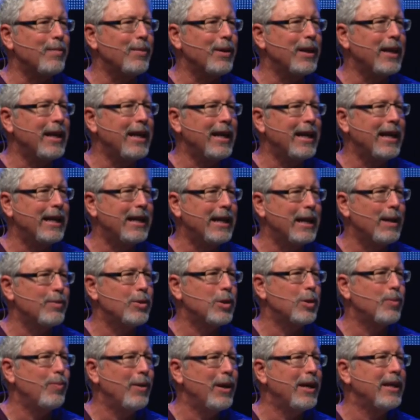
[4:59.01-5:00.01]
but he ended up
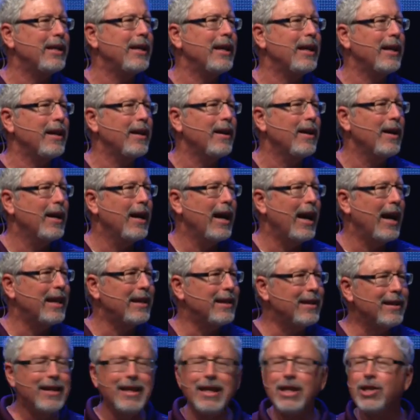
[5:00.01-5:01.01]
spending
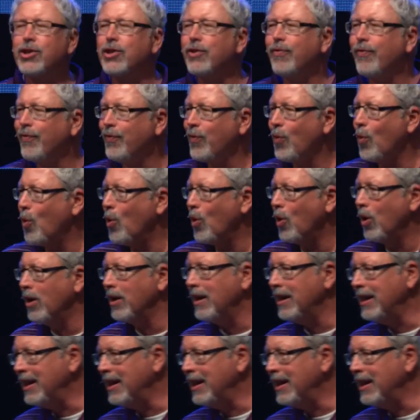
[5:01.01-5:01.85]
at least four